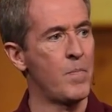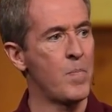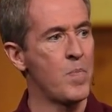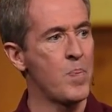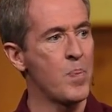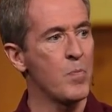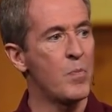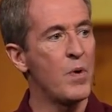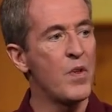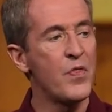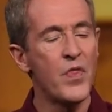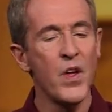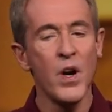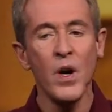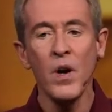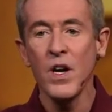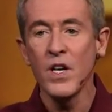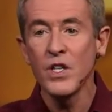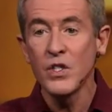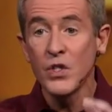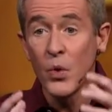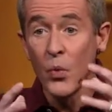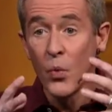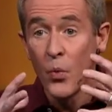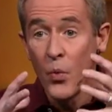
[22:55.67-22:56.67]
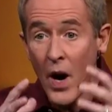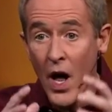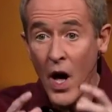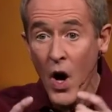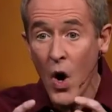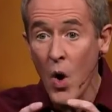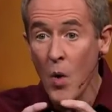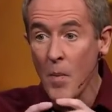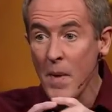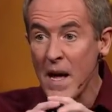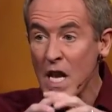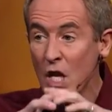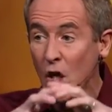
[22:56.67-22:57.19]
But there is a
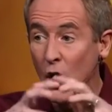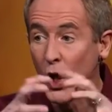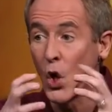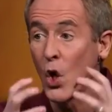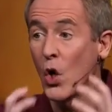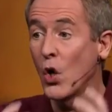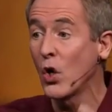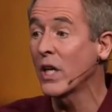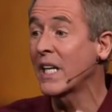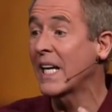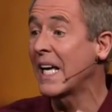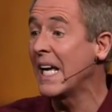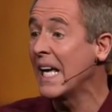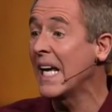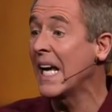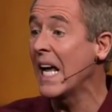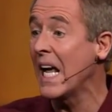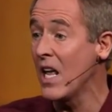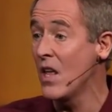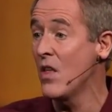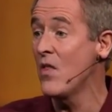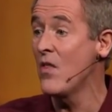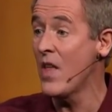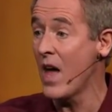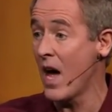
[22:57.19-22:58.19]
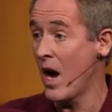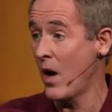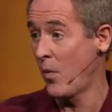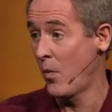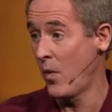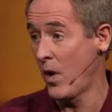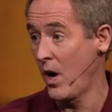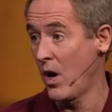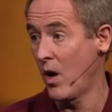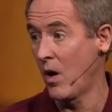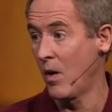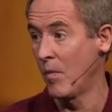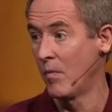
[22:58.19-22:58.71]
realm, and lurking in that
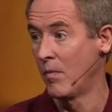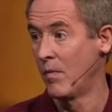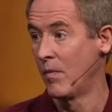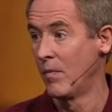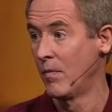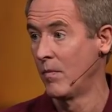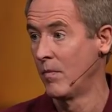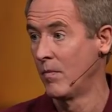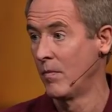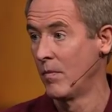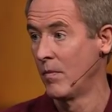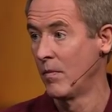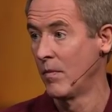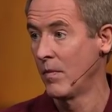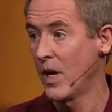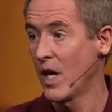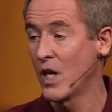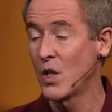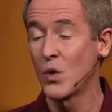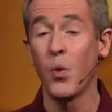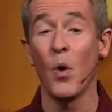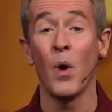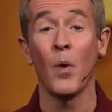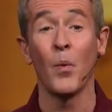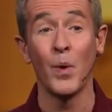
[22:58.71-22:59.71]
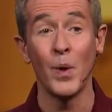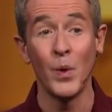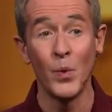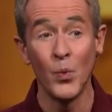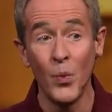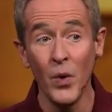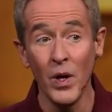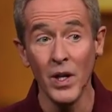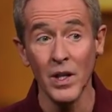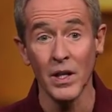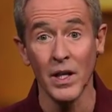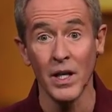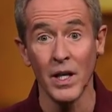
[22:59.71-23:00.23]
realm is what we
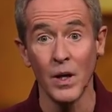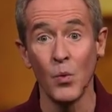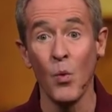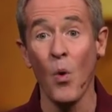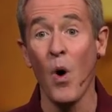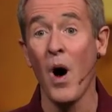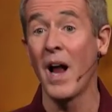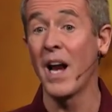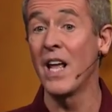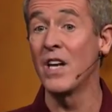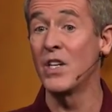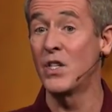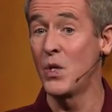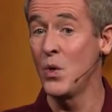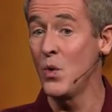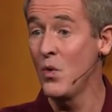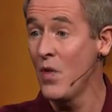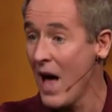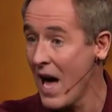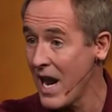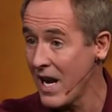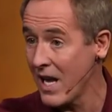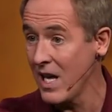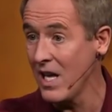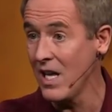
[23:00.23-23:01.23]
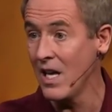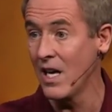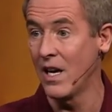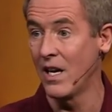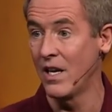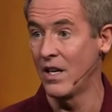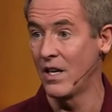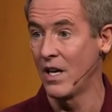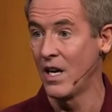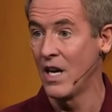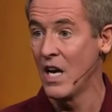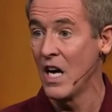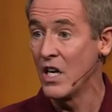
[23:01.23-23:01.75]
really want. And to that
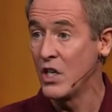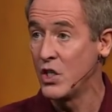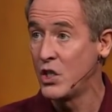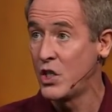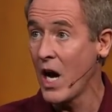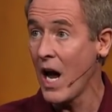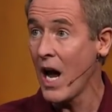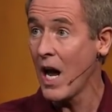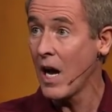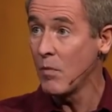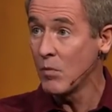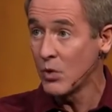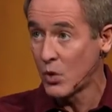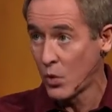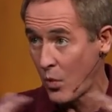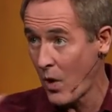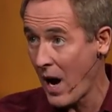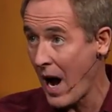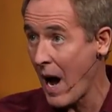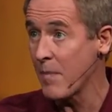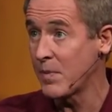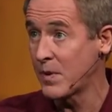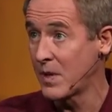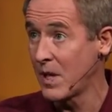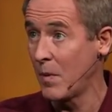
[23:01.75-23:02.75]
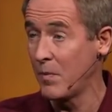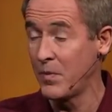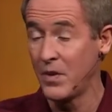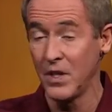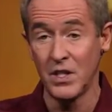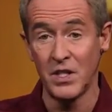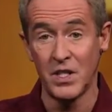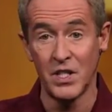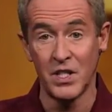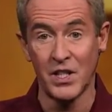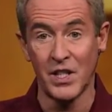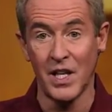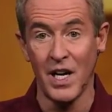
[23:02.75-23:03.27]
end, James wraps up this
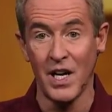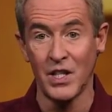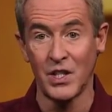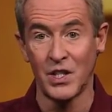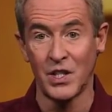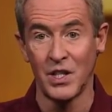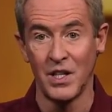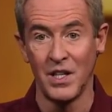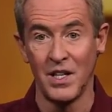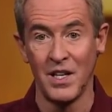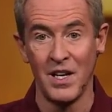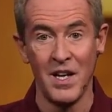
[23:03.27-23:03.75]
discussion